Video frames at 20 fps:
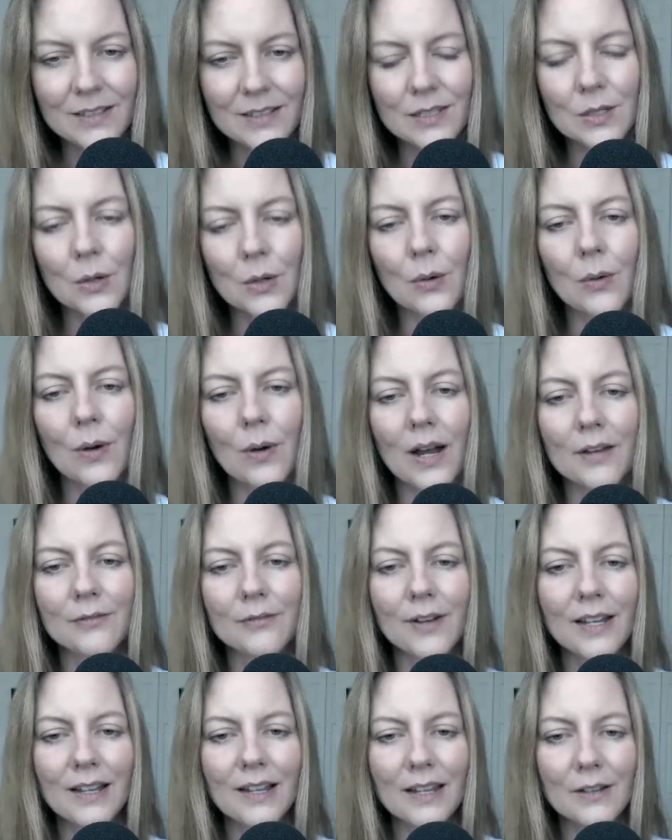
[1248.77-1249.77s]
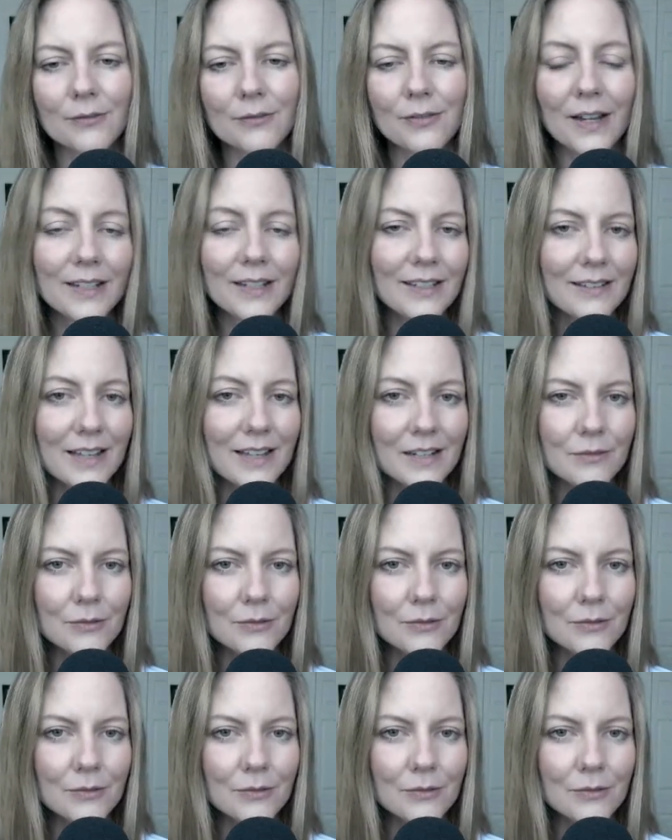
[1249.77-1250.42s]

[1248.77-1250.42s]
So I find like finding that